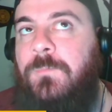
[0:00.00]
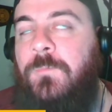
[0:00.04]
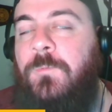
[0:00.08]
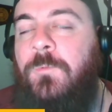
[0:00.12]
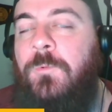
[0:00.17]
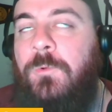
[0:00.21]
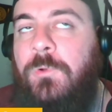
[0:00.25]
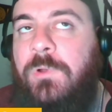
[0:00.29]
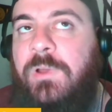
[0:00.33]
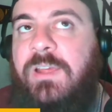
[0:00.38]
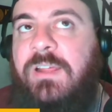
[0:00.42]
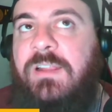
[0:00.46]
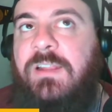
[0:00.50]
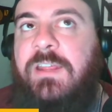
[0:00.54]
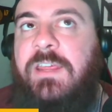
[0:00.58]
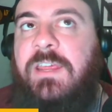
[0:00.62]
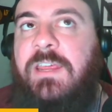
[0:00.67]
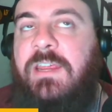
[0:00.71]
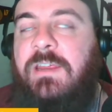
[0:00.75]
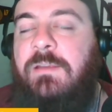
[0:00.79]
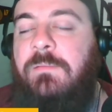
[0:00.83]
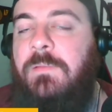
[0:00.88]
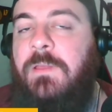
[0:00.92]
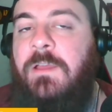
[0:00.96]

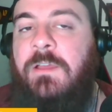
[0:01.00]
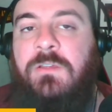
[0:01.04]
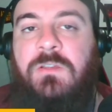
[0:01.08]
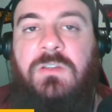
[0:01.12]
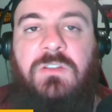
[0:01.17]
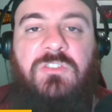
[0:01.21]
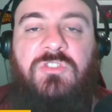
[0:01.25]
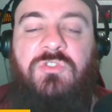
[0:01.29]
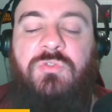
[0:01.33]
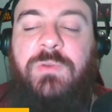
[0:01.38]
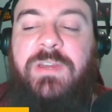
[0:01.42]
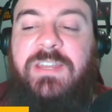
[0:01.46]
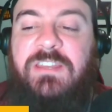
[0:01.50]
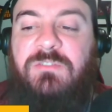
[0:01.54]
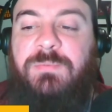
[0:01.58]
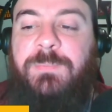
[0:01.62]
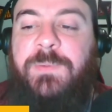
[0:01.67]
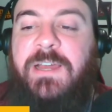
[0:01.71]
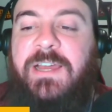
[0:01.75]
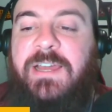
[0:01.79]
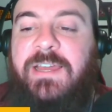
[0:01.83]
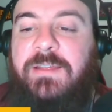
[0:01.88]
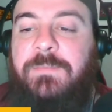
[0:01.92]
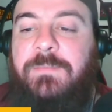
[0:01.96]
really a good sweet
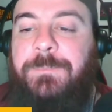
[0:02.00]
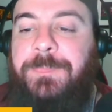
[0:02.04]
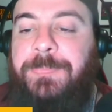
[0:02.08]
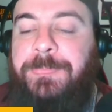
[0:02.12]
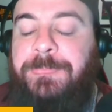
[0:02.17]
spot.